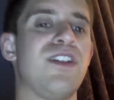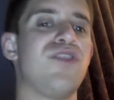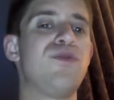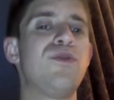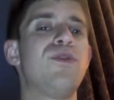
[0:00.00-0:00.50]

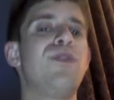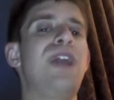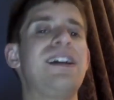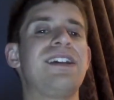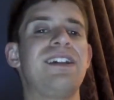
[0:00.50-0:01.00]
Drew
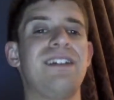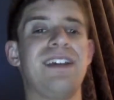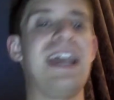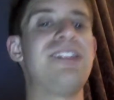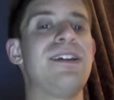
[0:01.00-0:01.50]
Gulak
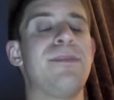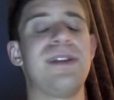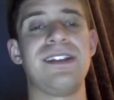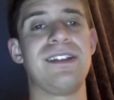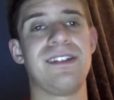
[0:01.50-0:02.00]
ended up
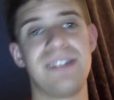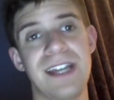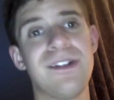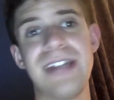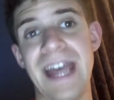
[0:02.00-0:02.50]

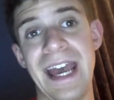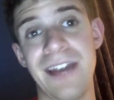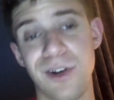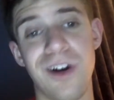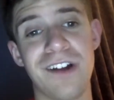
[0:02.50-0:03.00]
yelling at
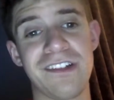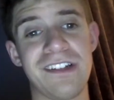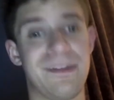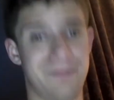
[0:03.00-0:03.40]
Garza.